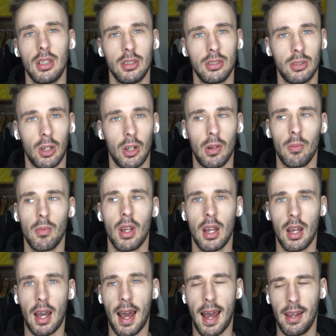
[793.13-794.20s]
So
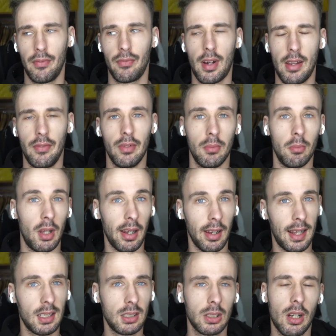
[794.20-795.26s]
I find them
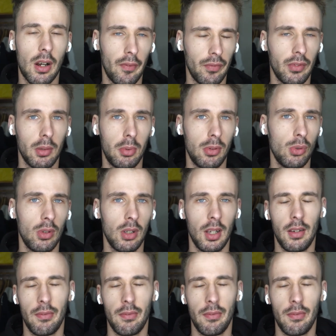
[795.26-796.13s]
less comfortable